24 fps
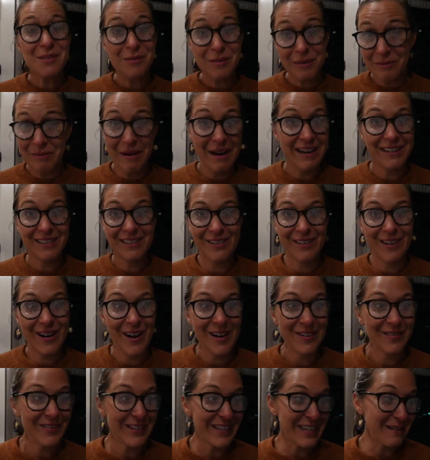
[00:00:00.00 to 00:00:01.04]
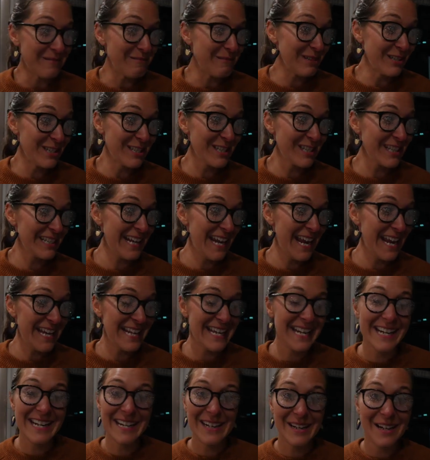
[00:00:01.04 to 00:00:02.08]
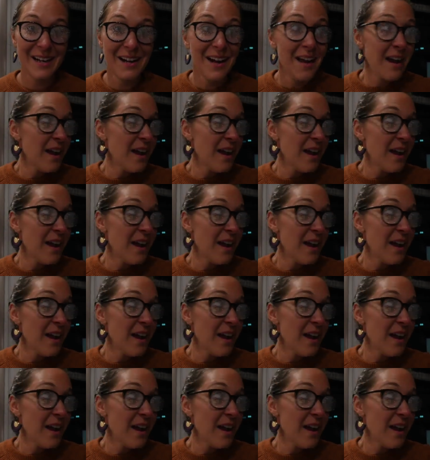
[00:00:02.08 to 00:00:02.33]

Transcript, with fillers: So we ran to their RV and we're just gonna hang here.